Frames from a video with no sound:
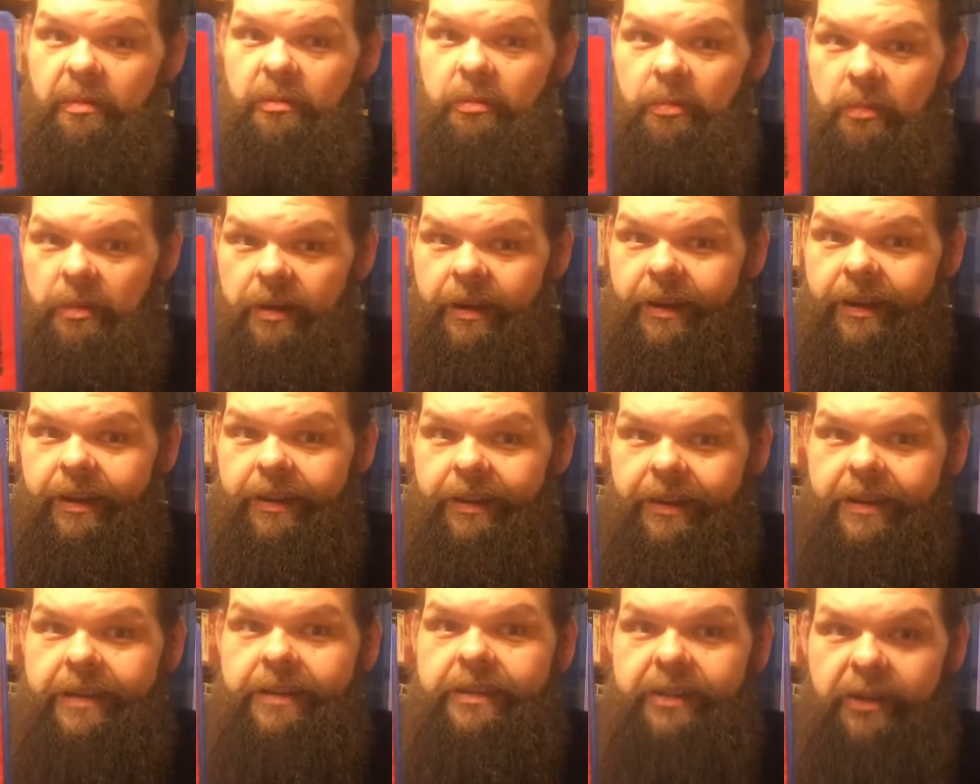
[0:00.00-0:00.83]
let's
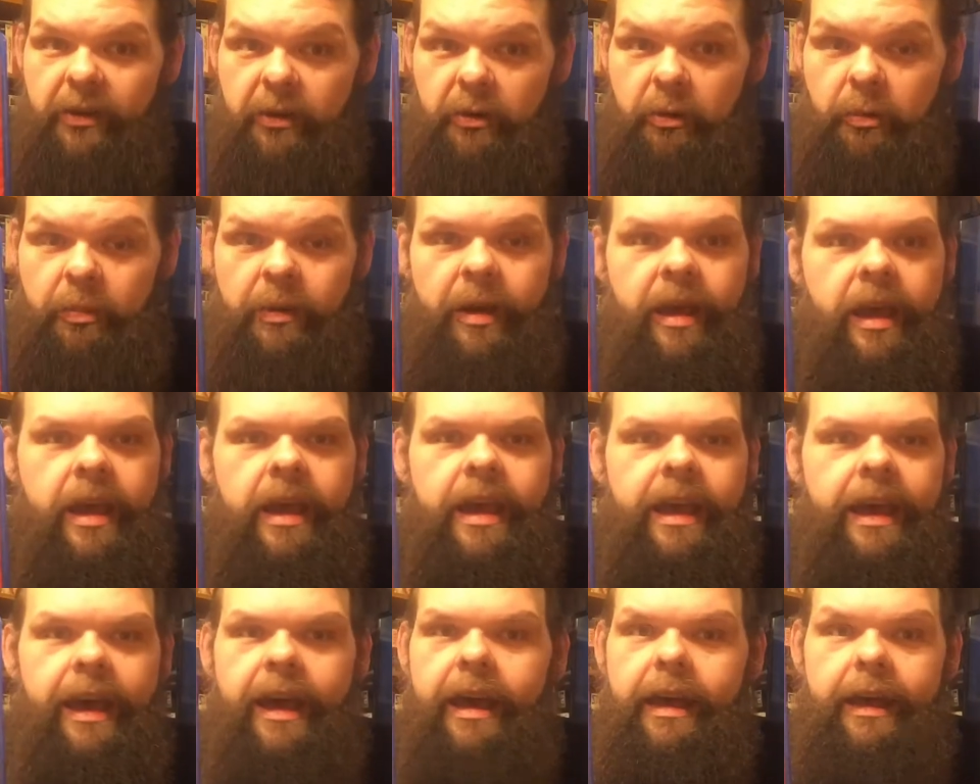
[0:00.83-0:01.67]
hope.
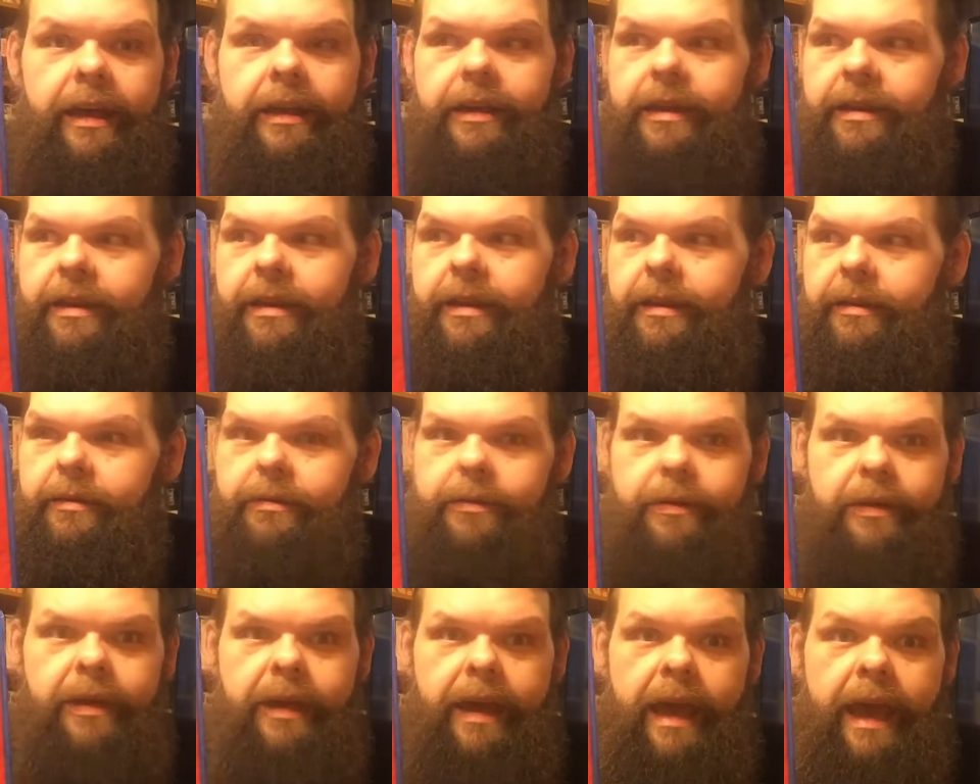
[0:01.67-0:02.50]

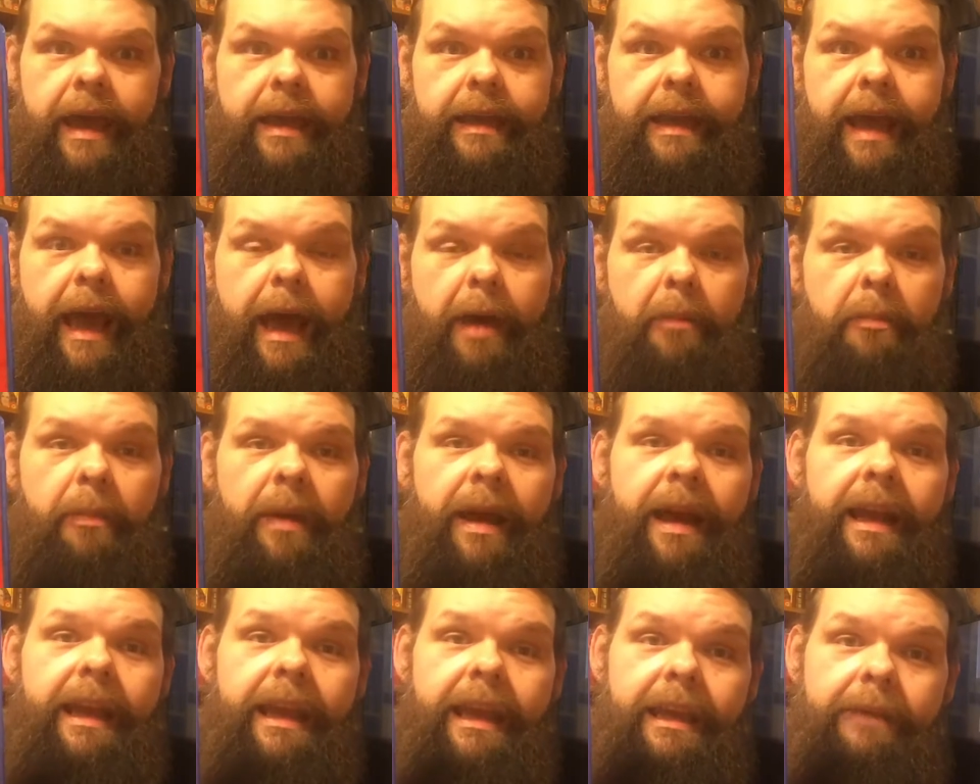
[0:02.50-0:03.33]
And I might
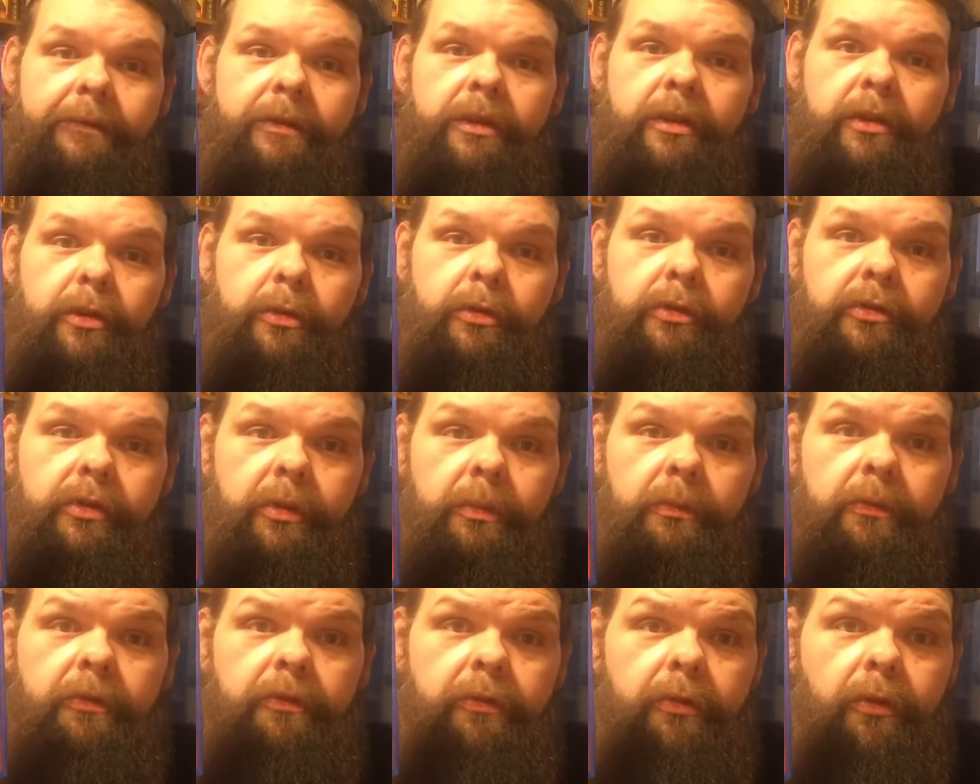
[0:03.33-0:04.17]
even do some
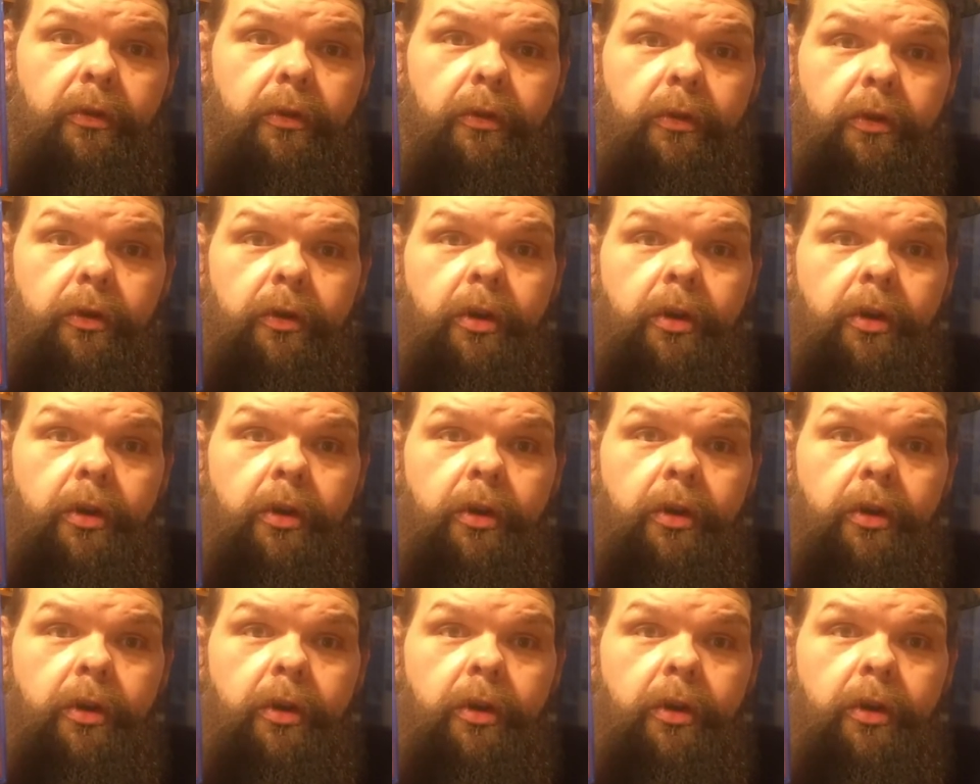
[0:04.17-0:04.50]
full